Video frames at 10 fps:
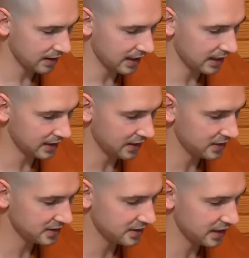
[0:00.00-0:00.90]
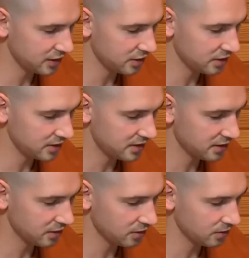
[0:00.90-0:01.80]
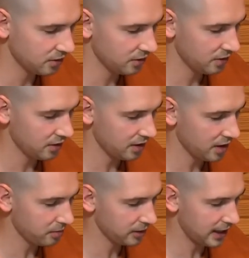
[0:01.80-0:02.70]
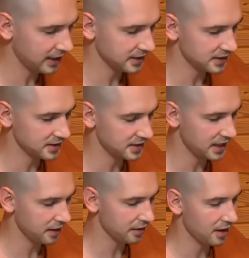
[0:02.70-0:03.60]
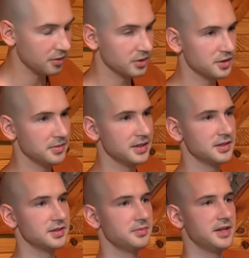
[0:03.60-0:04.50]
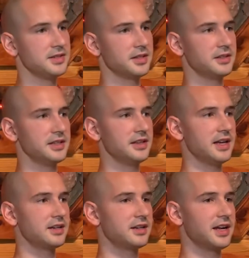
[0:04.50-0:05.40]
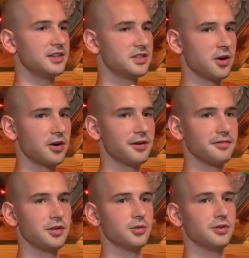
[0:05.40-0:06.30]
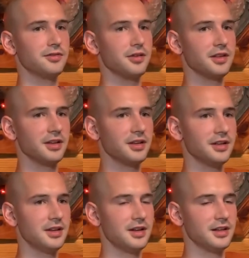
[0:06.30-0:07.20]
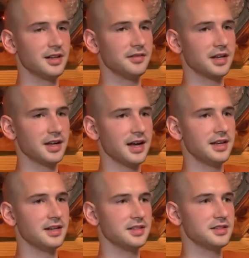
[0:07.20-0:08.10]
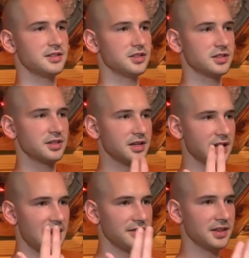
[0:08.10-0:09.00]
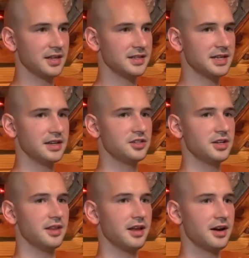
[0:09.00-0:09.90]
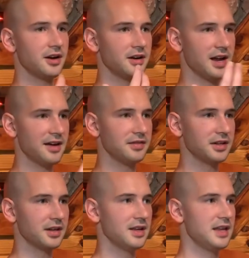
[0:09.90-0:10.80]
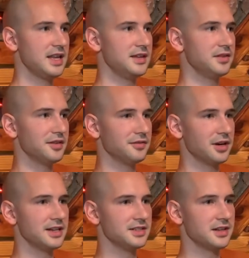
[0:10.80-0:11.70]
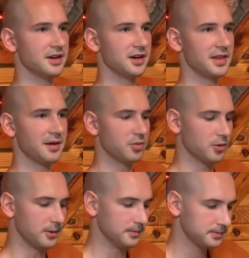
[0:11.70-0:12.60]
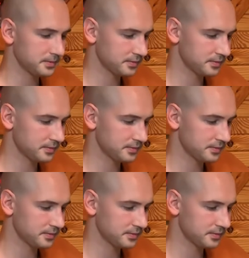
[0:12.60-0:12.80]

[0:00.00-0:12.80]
And at this stage, there's still applied and sustained thought, which means basically that kind of starter fuel for the loving kindness, just having the intention there and having even a phrase there at that point.